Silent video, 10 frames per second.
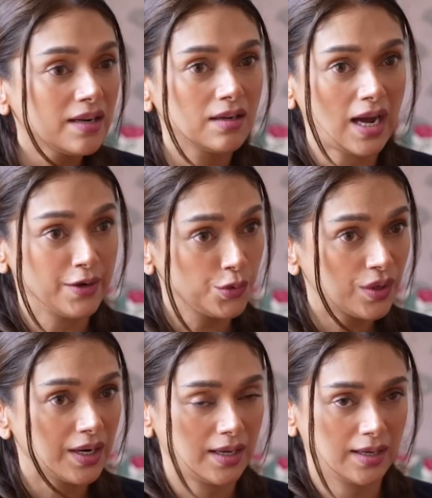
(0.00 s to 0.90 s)
I re I do
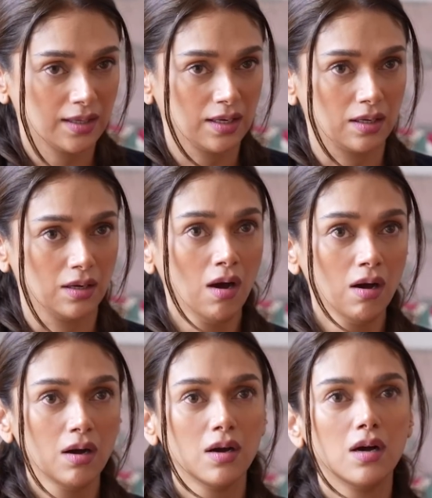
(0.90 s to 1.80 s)
get angry.
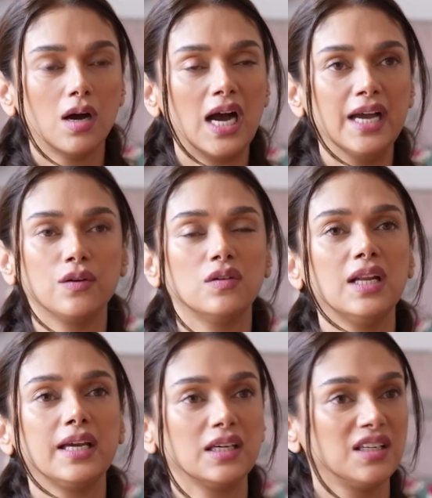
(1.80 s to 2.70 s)
I
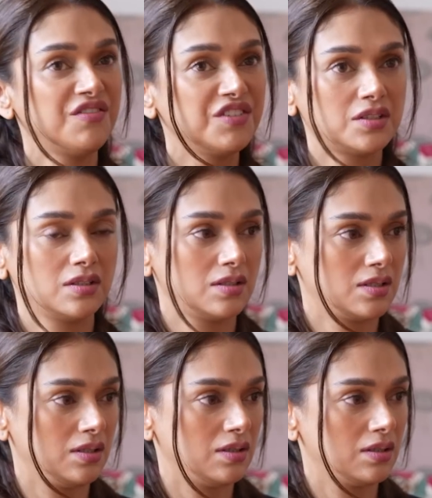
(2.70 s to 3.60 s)
don't like
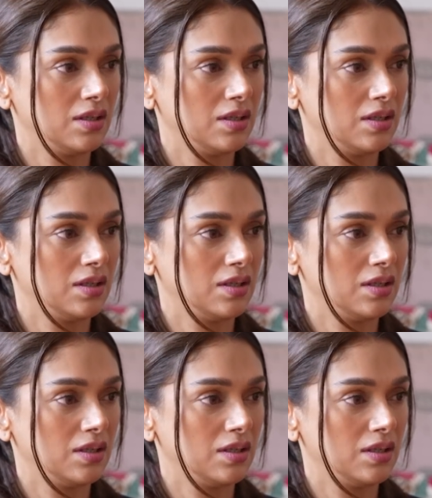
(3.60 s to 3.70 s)
inefficiency.